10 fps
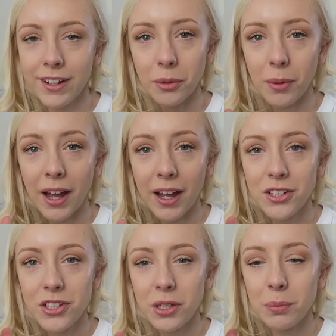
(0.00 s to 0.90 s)
You are
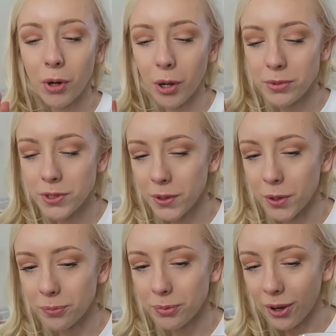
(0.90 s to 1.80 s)
actually propped
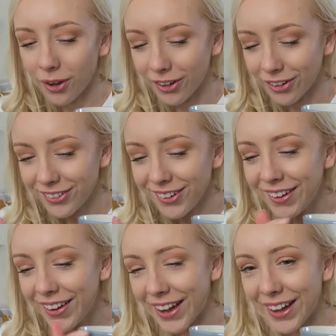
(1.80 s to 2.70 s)
up on
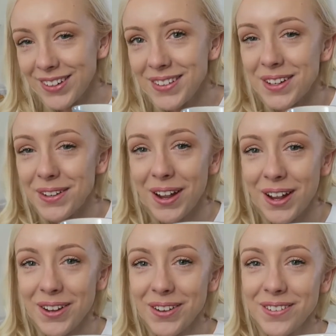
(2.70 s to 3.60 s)
our new
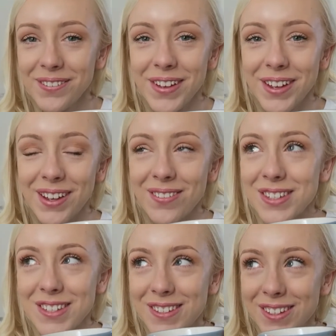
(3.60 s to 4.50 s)
Hoover.
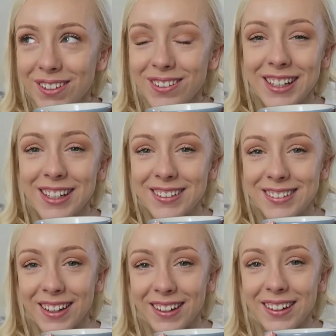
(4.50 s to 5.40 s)
I'm so
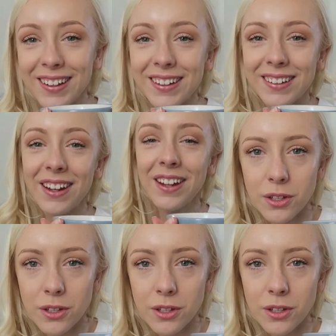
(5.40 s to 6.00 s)
excited.